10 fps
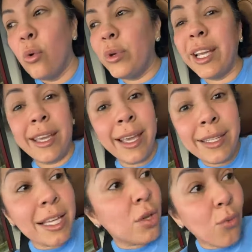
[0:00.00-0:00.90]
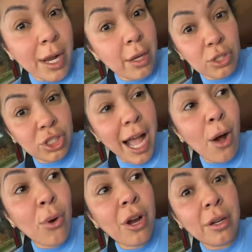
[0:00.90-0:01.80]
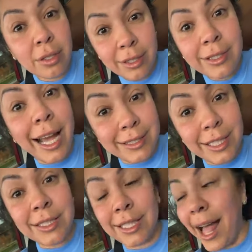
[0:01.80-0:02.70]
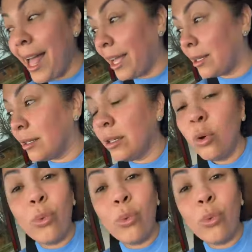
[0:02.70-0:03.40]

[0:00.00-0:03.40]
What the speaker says: When the kid doesn't want to shower, that's a sign.